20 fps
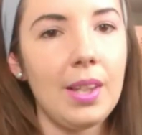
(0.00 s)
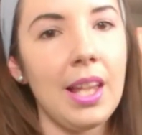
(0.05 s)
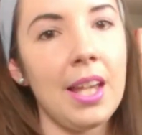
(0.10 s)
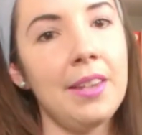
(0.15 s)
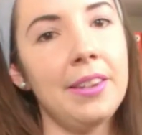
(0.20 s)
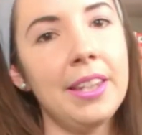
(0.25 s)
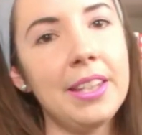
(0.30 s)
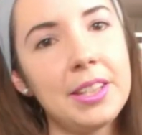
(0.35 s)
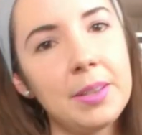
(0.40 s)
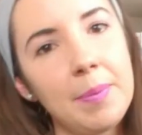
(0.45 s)

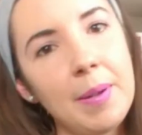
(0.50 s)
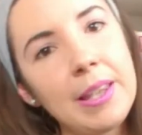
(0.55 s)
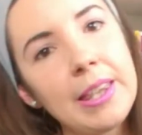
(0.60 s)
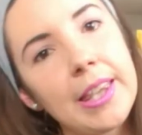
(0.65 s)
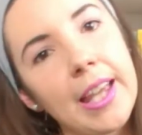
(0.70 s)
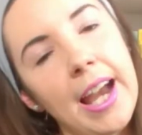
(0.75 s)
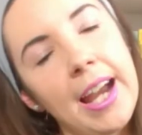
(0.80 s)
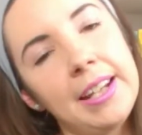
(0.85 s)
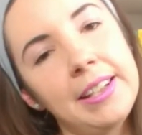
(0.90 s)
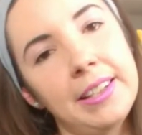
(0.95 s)
This month,
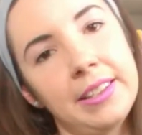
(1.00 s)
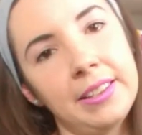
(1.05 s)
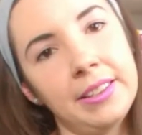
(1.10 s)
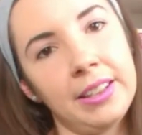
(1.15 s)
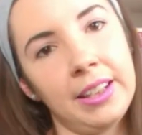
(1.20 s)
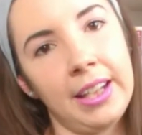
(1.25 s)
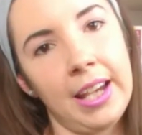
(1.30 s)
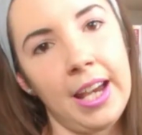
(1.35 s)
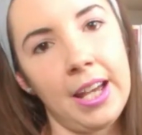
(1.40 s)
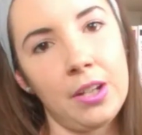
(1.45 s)
I
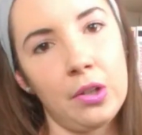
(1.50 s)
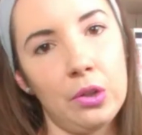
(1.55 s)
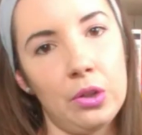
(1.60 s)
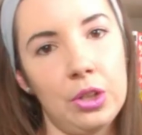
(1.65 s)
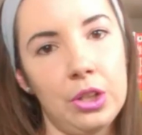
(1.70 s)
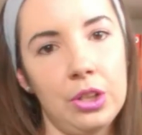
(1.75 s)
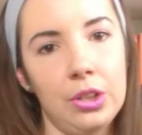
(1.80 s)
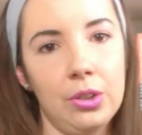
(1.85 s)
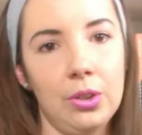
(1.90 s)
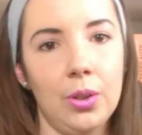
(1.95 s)
didn't get
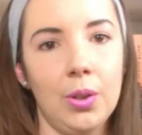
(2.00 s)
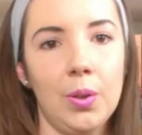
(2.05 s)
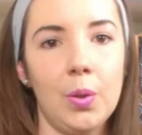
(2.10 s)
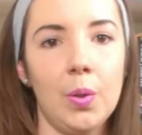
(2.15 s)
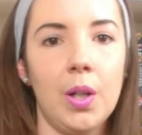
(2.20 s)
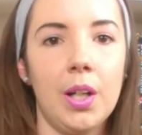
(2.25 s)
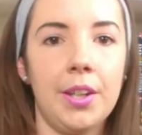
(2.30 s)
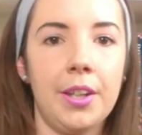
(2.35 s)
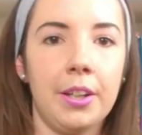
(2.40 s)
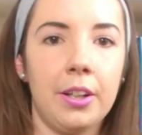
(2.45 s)

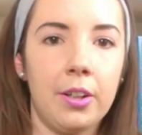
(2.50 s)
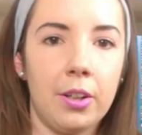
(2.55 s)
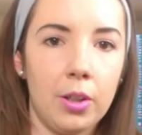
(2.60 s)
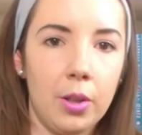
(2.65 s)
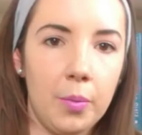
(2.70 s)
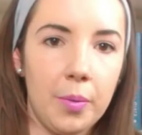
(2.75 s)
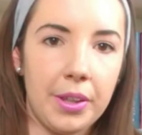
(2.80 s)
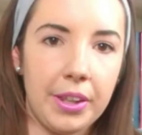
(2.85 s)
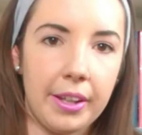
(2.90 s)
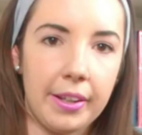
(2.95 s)
to The
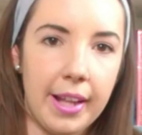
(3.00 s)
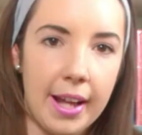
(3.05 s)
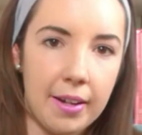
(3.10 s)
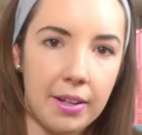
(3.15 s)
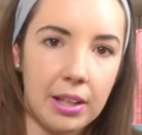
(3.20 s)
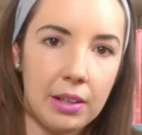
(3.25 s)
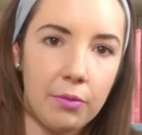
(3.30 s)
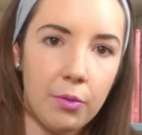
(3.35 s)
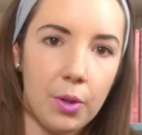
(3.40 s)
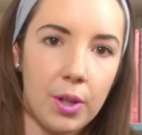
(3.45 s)
Girl with the
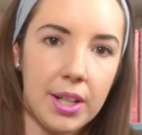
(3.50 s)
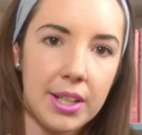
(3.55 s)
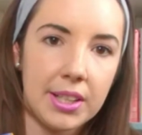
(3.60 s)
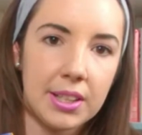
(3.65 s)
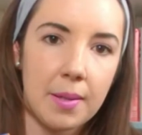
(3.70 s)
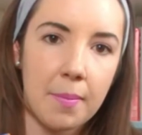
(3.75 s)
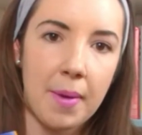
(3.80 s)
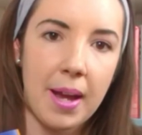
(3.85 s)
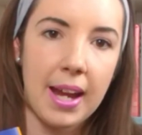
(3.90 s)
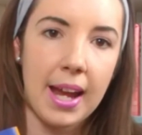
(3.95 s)
Louding
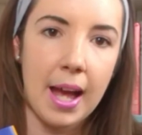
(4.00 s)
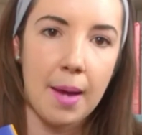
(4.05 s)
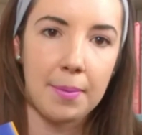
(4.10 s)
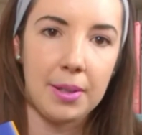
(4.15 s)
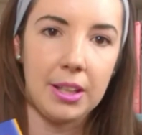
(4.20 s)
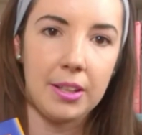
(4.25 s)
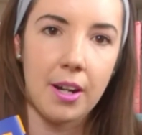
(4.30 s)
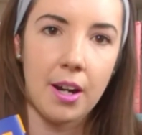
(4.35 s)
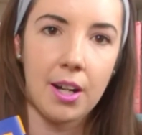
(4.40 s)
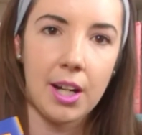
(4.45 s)
Voice by
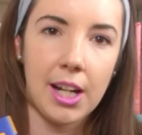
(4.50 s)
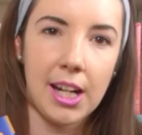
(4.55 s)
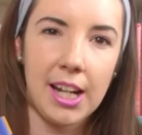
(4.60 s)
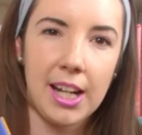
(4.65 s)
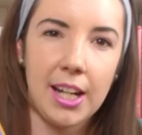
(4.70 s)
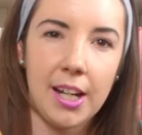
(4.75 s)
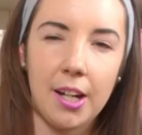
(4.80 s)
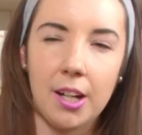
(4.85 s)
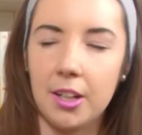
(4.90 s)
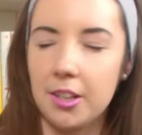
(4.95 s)
Evvie
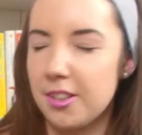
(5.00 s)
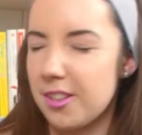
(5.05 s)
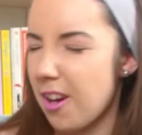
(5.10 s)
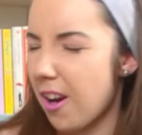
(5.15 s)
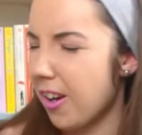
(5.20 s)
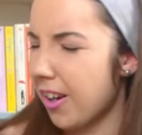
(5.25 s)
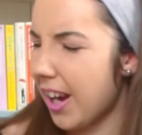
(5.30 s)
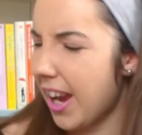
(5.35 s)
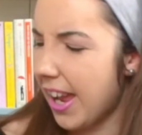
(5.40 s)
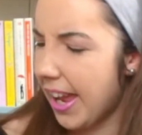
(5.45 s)
Dare, or
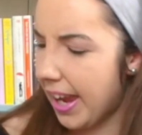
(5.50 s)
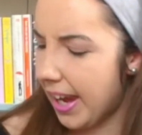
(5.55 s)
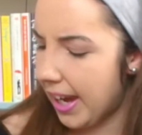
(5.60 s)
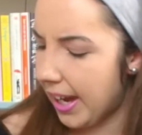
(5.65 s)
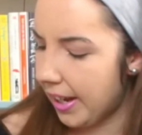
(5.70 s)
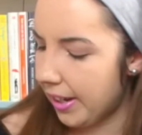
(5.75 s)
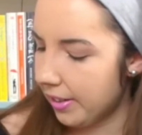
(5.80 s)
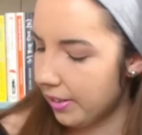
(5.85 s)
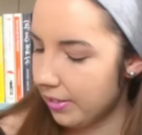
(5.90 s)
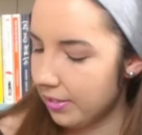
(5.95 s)

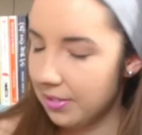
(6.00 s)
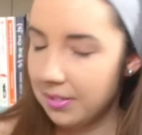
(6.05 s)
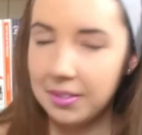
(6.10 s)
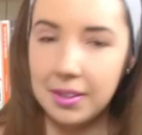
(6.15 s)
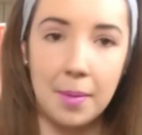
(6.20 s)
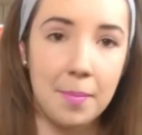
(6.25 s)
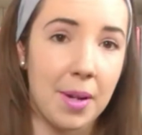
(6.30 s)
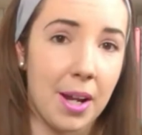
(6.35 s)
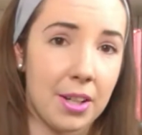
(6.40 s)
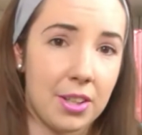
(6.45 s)
Dare.
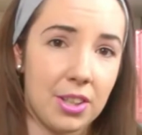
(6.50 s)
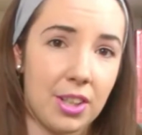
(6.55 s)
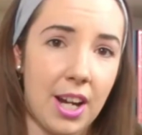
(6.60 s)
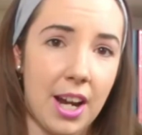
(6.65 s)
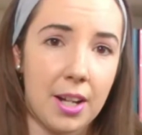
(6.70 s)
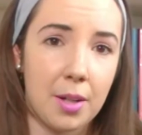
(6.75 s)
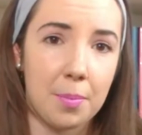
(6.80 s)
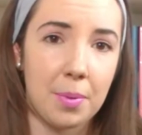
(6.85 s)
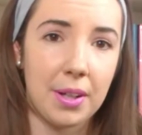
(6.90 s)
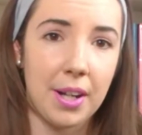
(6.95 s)
I'm not sure
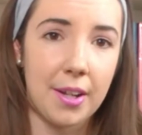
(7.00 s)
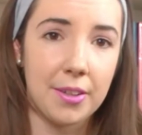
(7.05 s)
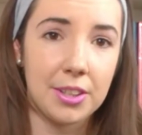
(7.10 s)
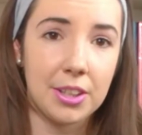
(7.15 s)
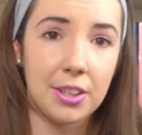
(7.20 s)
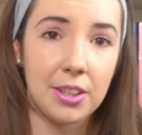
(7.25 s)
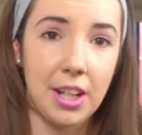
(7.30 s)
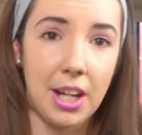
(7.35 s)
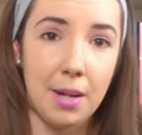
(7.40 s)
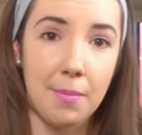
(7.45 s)
how to pronounce
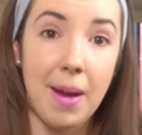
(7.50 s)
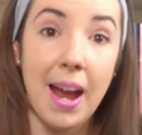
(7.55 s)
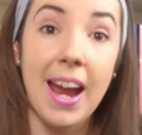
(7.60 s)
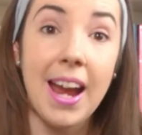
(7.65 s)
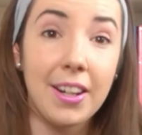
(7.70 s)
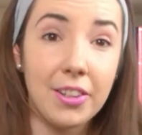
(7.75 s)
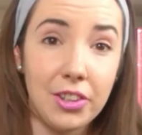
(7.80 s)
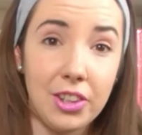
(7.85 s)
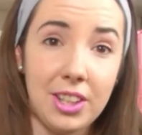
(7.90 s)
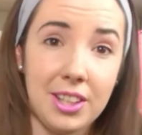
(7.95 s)
her name. I
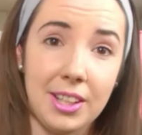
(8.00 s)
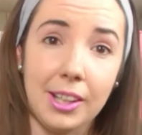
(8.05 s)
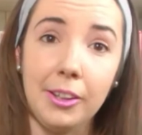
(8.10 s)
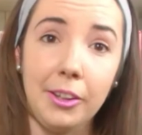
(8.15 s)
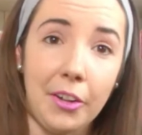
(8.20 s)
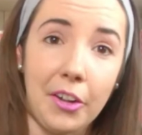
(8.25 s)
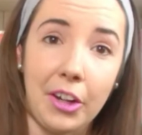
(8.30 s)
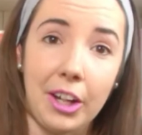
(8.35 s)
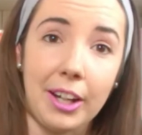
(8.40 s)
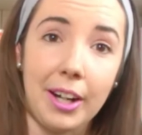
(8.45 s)
actually did
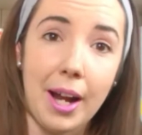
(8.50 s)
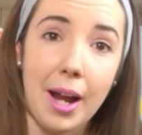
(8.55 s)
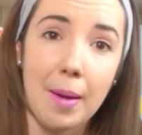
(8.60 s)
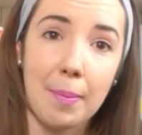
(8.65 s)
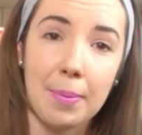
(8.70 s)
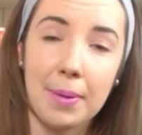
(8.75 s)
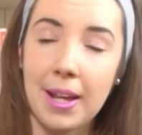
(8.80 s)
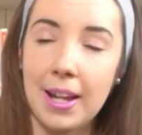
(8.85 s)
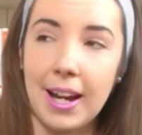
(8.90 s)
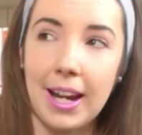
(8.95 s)
look it
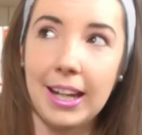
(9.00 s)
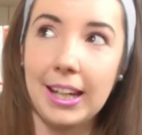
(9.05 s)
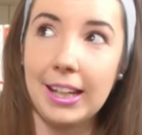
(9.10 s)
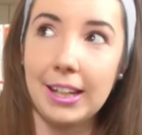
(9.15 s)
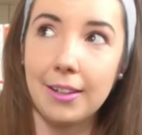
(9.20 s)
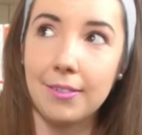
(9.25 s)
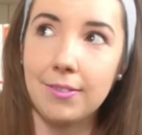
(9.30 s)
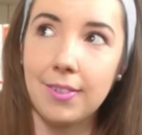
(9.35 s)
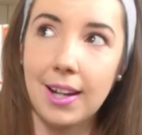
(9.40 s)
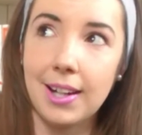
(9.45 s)
up, and I
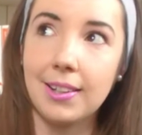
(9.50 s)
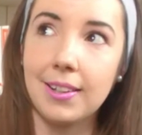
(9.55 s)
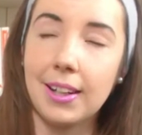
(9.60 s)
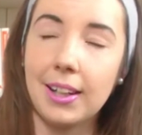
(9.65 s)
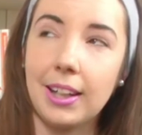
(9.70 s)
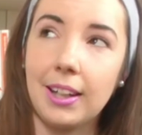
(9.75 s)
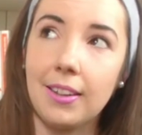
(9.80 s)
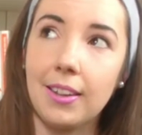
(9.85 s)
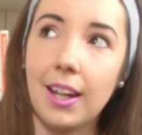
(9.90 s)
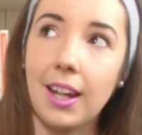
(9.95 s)
can't find
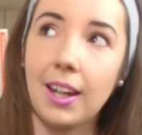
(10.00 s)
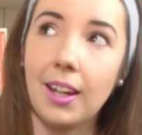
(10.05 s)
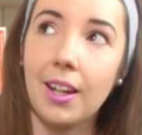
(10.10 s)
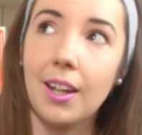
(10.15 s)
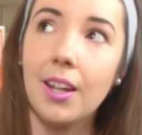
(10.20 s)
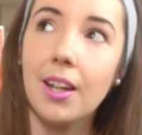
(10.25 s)
anything.